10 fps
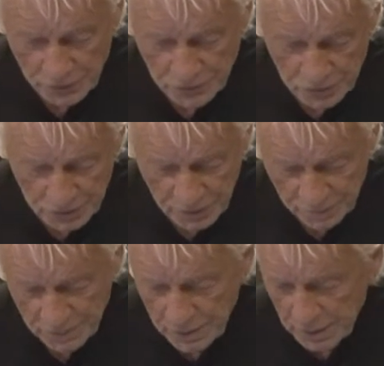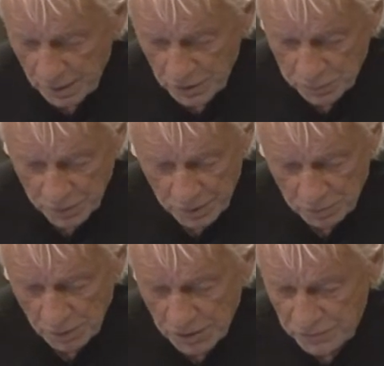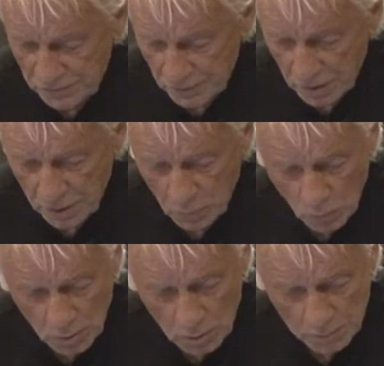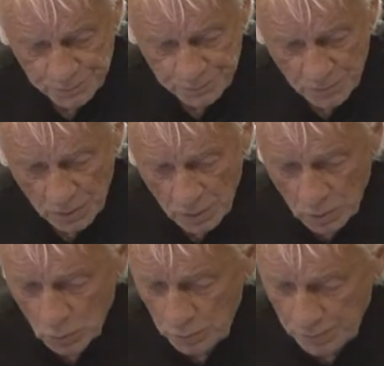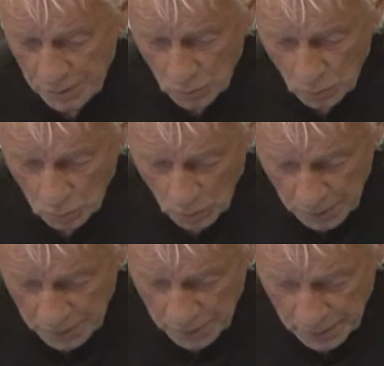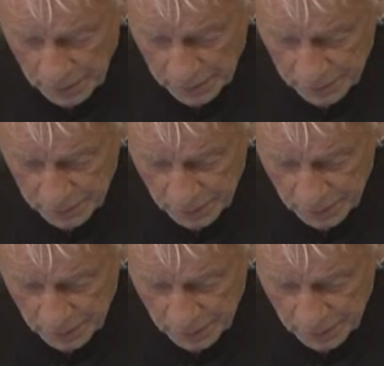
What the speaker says: going to give me, I just played the rights for line 1, would be 1 and